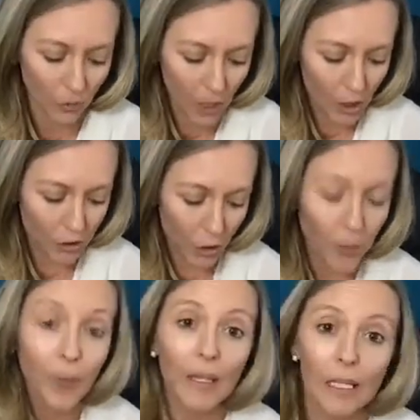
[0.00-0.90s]
So
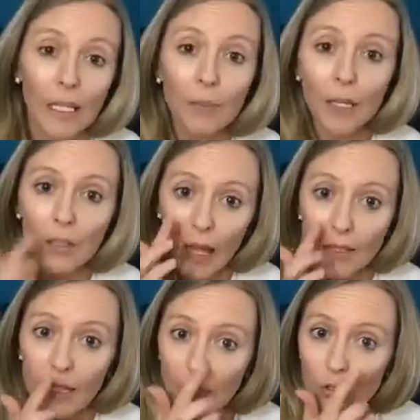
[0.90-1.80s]
by keeping
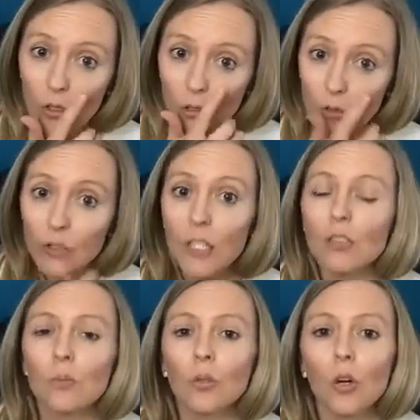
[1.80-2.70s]
those nasal
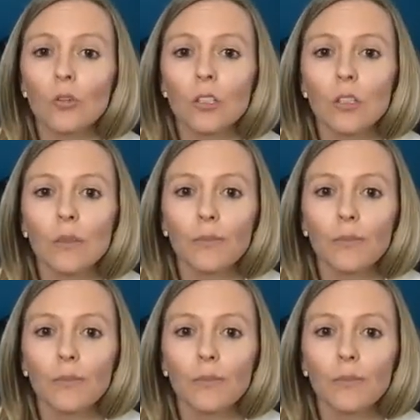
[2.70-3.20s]
mucosa